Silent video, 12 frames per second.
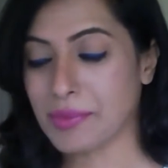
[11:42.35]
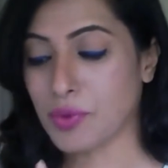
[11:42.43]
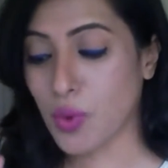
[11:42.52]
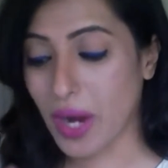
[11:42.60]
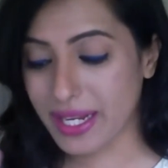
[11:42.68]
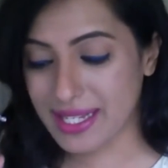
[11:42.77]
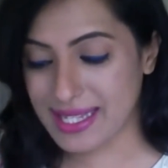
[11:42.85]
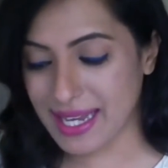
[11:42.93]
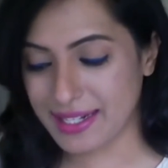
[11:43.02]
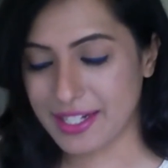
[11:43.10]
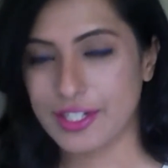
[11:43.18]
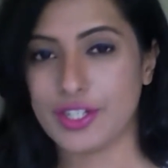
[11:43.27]
I'm quite
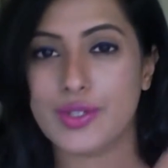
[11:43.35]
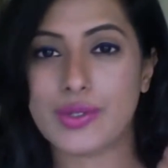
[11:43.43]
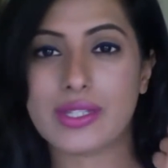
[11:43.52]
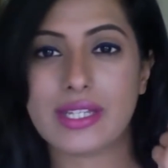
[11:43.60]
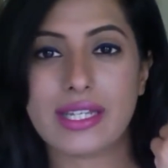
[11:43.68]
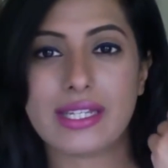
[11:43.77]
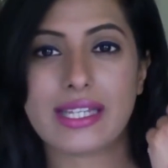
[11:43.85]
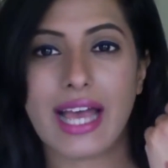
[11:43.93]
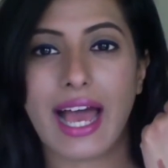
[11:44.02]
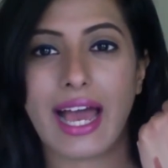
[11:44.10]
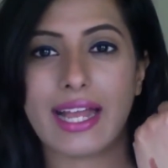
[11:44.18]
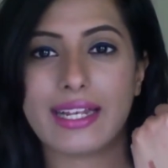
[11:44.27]
excited to use this
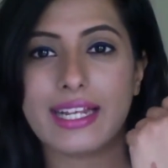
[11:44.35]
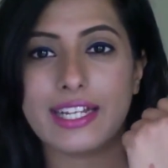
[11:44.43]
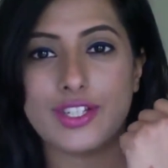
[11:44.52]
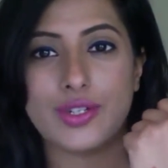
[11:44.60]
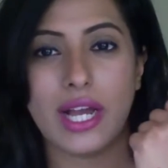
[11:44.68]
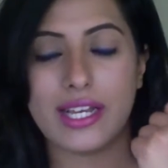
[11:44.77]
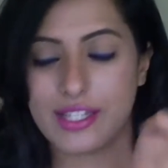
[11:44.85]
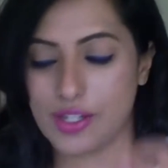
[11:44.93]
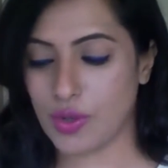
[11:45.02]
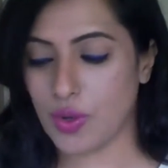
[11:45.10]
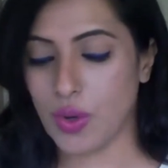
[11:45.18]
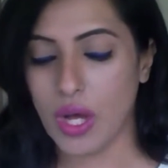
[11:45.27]
and let you guys
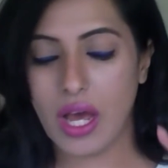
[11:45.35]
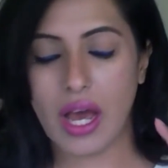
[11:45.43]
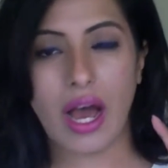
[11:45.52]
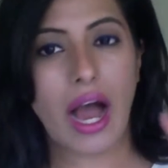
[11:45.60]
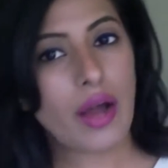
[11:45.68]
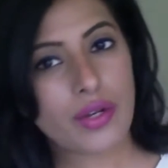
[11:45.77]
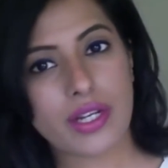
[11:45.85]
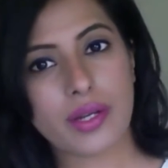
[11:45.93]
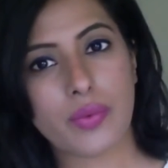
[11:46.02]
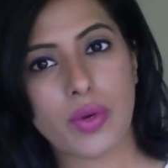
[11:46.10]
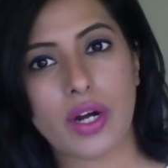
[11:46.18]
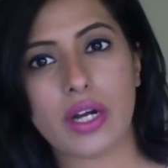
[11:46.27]
know how did
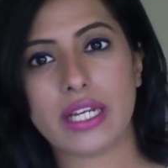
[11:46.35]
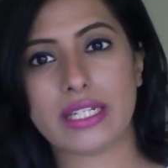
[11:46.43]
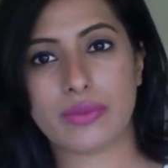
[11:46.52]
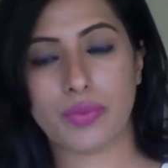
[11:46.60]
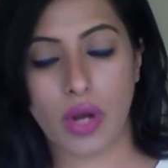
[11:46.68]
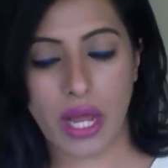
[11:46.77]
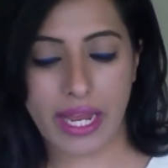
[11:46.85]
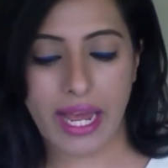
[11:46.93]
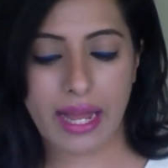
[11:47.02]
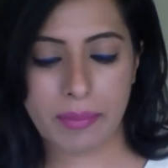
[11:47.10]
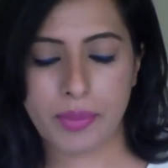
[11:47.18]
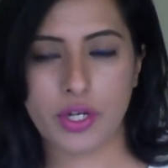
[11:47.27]
it work. I
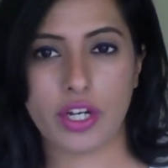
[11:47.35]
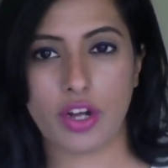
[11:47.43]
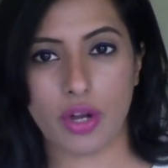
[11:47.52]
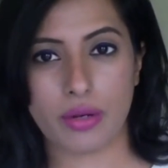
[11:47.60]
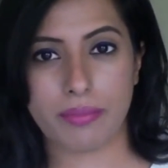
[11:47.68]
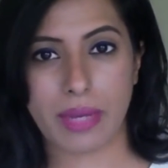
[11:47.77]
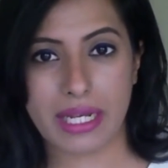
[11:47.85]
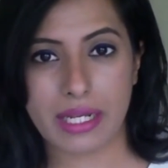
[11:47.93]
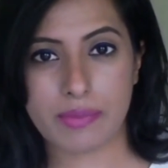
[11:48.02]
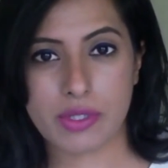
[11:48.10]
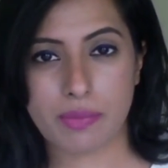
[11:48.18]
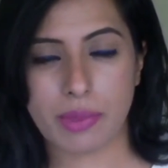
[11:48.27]
had put it on my
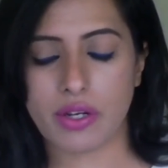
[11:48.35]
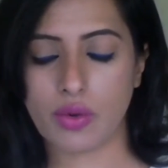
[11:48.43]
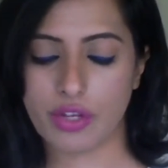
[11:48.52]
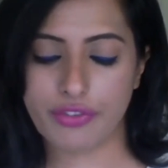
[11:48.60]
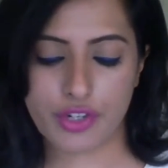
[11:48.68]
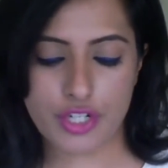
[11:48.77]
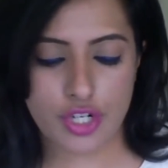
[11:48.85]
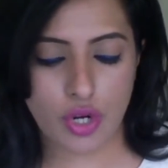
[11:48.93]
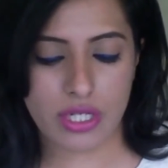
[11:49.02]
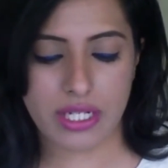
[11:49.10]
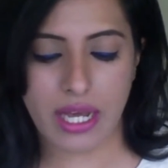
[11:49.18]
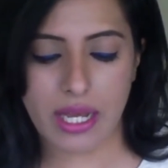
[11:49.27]
lips, but only for a
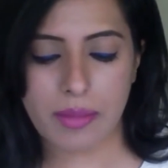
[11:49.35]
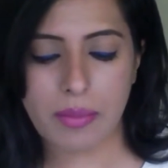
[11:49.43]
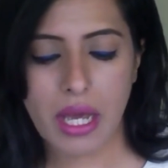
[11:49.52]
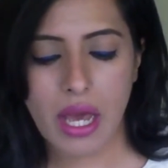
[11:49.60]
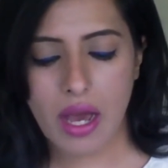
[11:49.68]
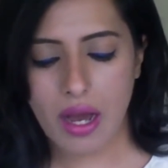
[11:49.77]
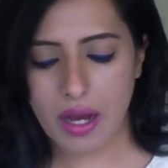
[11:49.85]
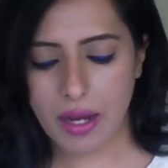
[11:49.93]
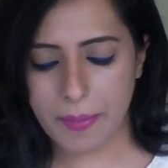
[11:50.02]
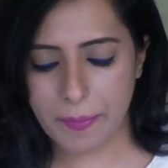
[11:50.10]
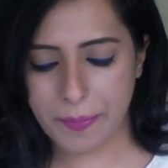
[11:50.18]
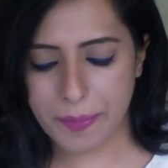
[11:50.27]
short time.
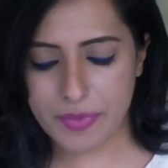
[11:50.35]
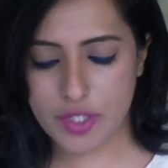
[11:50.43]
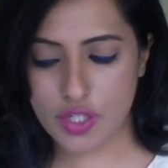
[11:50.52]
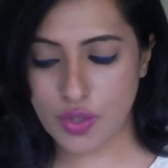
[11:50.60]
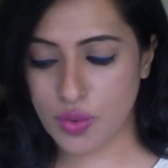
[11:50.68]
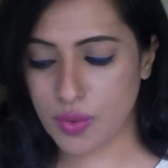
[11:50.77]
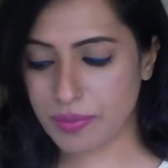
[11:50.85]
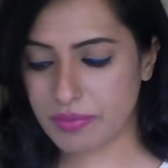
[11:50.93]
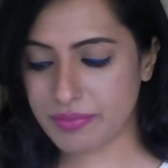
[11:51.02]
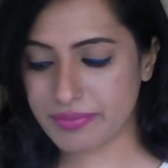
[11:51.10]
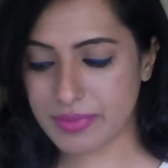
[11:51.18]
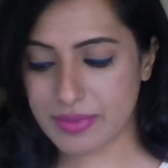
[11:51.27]
So
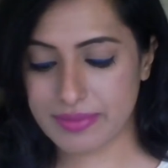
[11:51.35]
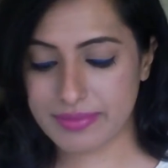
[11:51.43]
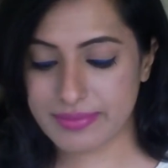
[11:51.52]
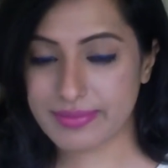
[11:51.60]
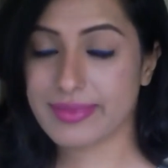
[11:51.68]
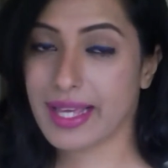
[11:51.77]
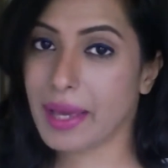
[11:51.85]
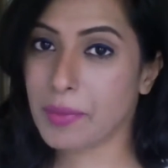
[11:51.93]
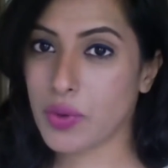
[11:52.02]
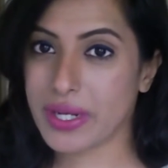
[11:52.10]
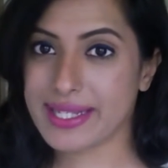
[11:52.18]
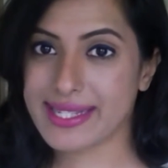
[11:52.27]
I'm
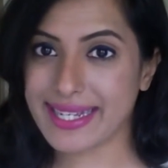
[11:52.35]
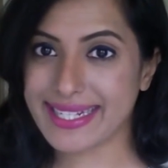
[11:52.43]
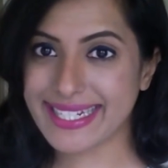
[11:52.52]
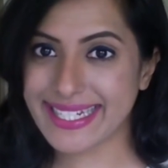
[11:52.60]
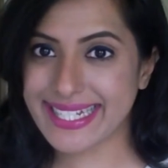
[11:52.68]
quite excited.